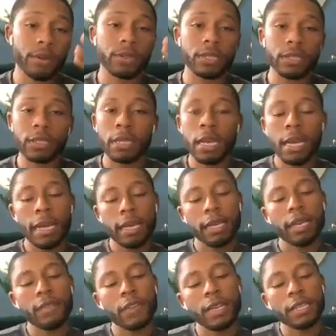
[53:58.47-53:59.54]
Just
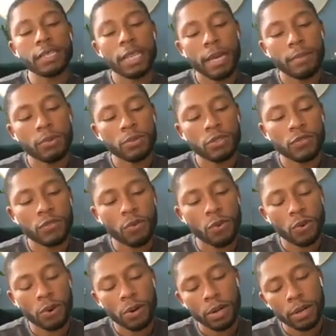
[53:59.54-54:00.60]
giving examples for